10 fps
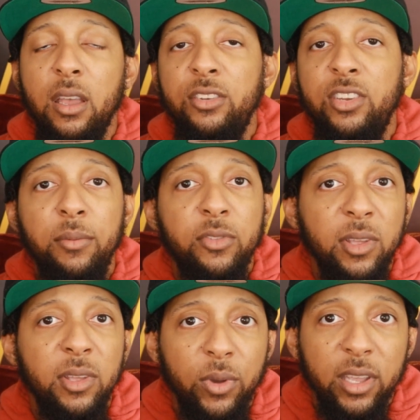James
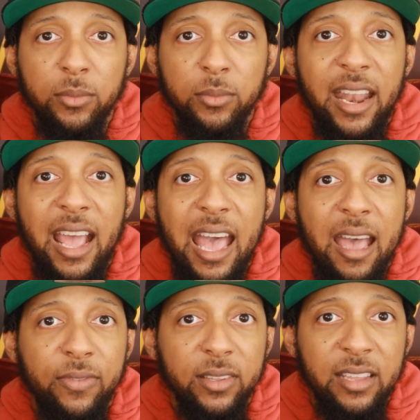Smith Williams had a
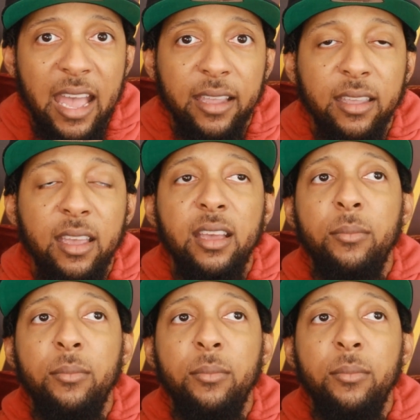half a sack.